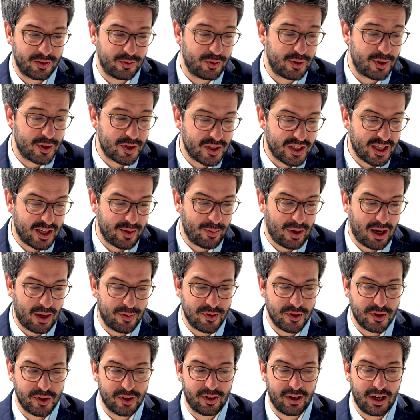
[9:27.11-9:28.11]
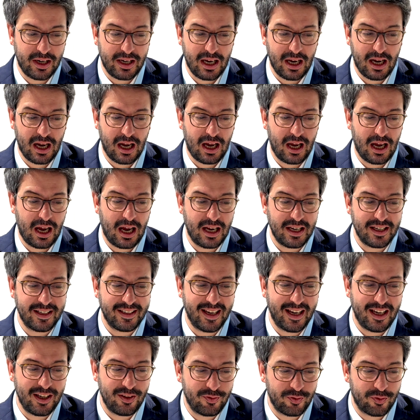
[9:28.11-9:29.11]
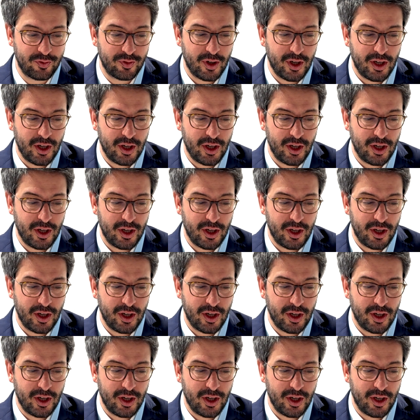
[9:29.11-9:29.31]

the same answer I, I gave